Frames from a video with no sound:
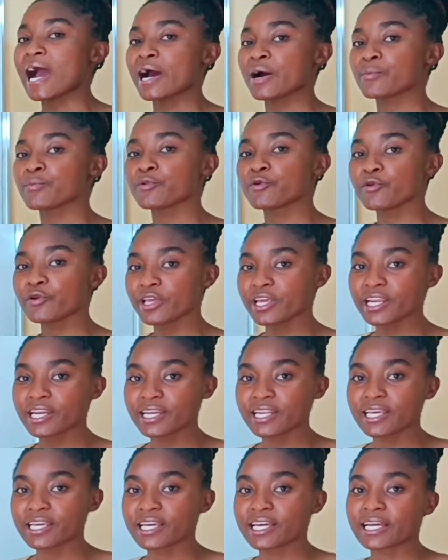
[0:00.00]
I'm
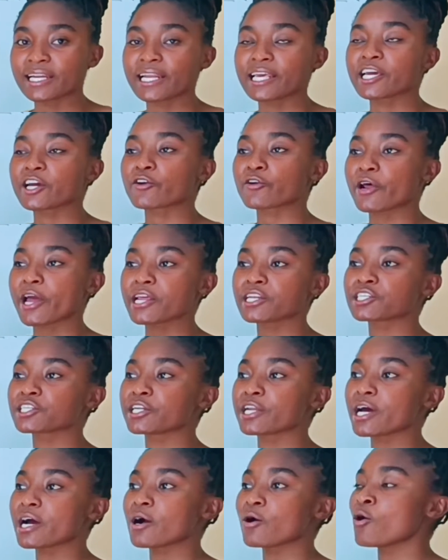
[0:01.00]
reading. Like right
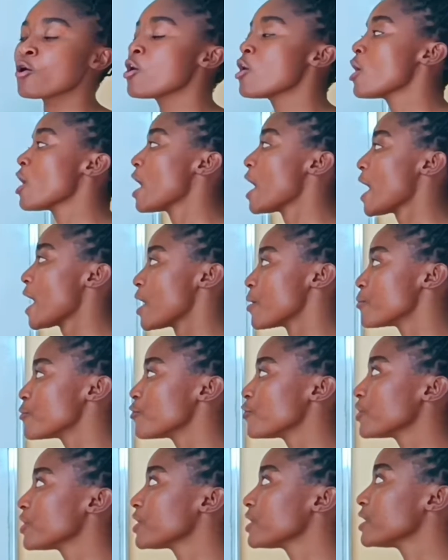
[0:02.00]
now, I'm
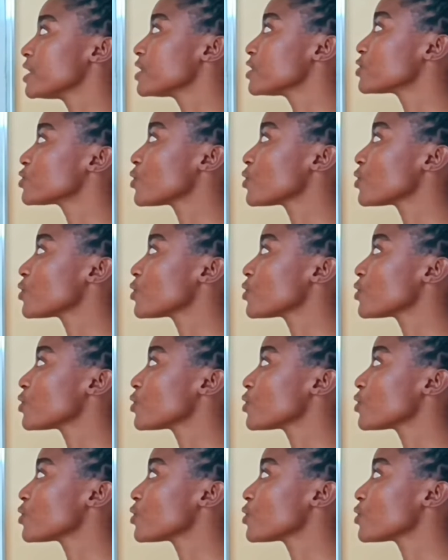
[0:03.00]
reading.